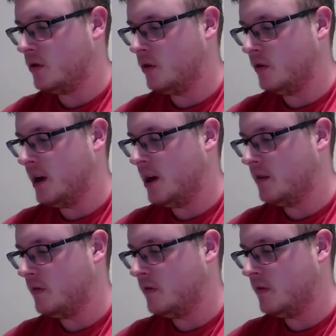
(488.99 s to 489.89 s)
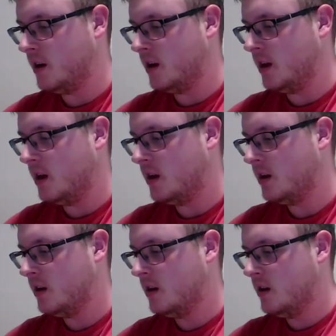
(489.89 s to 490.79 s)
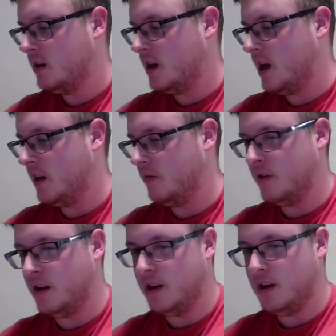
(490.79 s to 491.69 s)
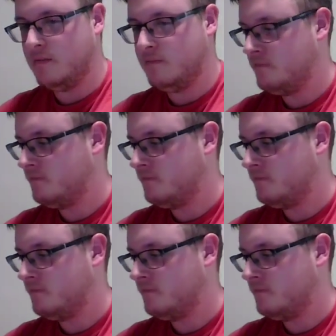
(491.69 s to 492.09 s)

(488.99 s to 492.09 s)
So negative infinity and infinity.